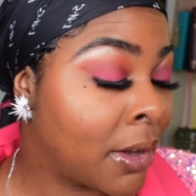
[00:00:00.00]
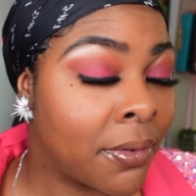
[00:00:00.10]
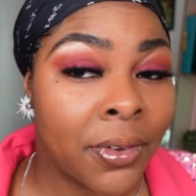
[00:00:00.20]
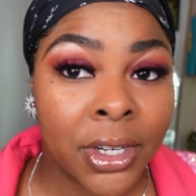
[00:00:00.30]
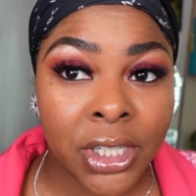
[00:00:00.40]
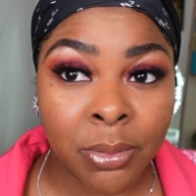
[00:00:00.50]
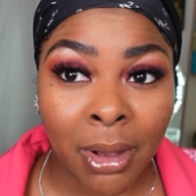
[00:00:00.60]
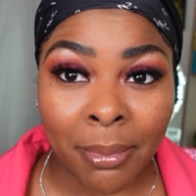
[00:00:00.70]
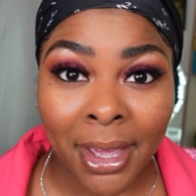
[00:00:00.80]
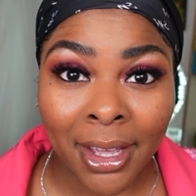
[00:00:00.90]
Finish
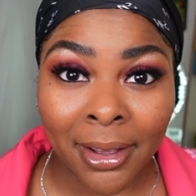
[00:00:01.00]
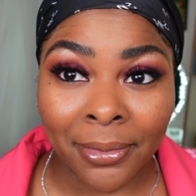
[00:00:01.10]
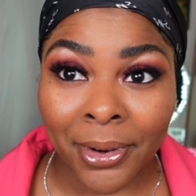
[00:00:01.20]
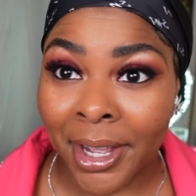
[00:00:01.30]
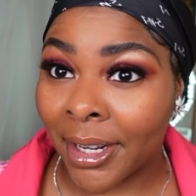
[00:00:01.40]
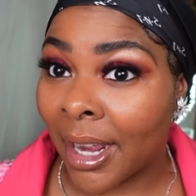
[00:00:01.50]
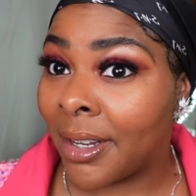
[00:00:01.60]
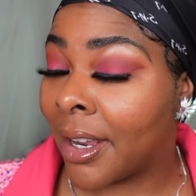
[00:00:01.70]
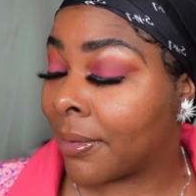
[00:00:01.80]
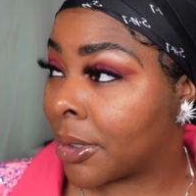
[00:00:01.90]
my makeup, friend. I
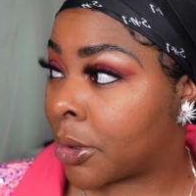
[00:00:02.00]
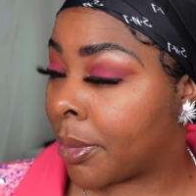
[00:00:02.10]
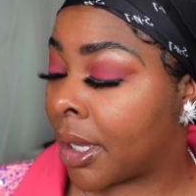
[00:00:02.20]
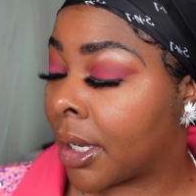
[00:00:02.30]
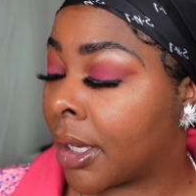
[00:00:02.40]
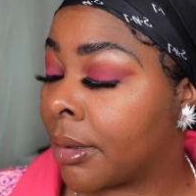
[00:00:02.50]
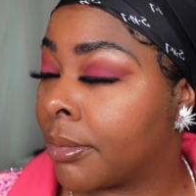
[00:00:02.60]
never do makeup.